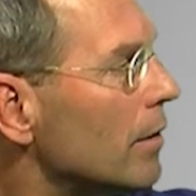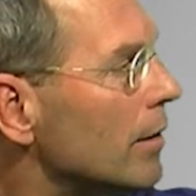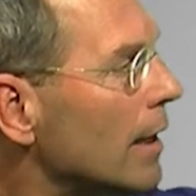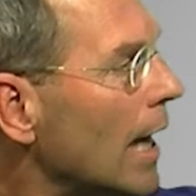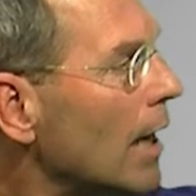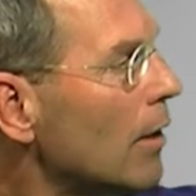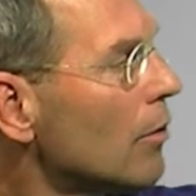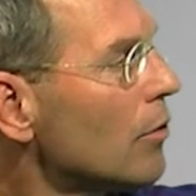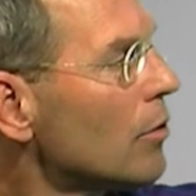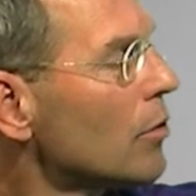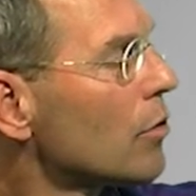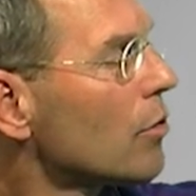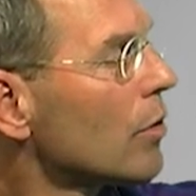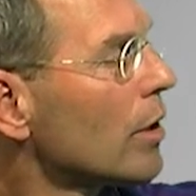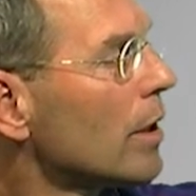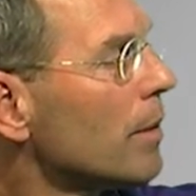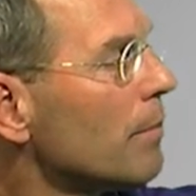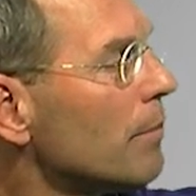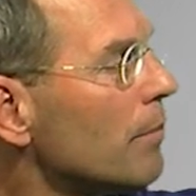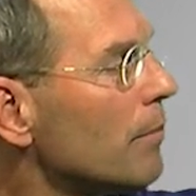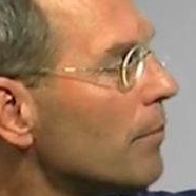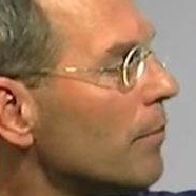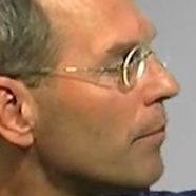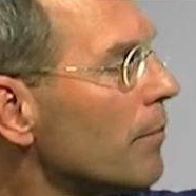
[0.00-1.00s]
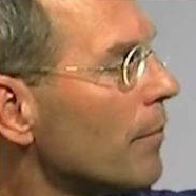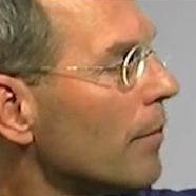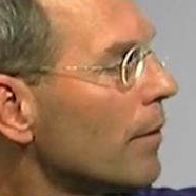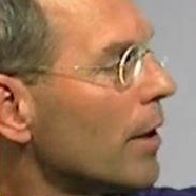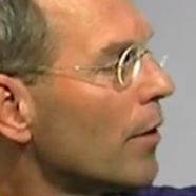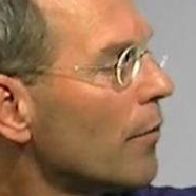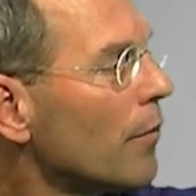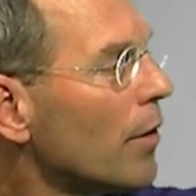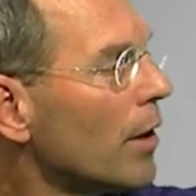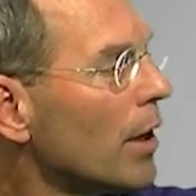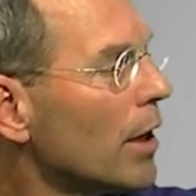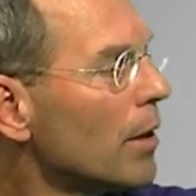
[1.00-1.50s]
Downstream,
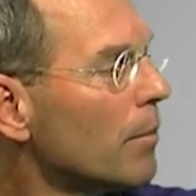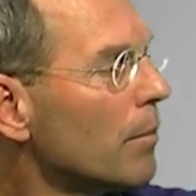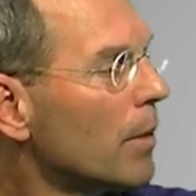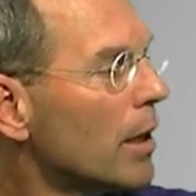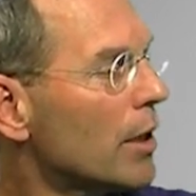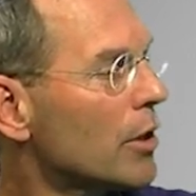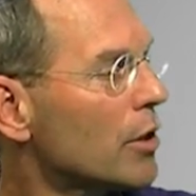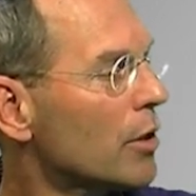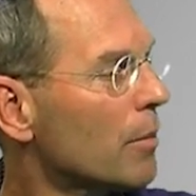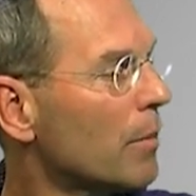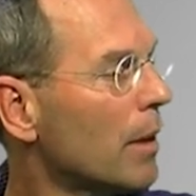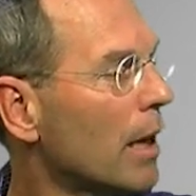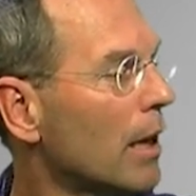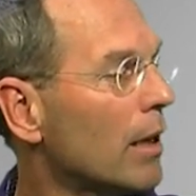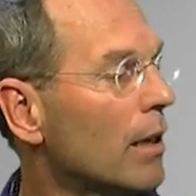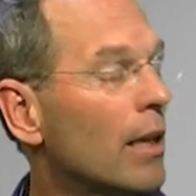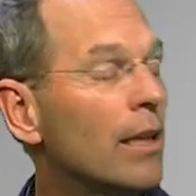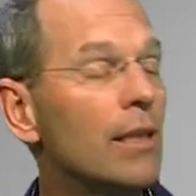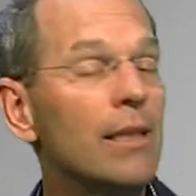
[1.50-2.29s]
they're very much about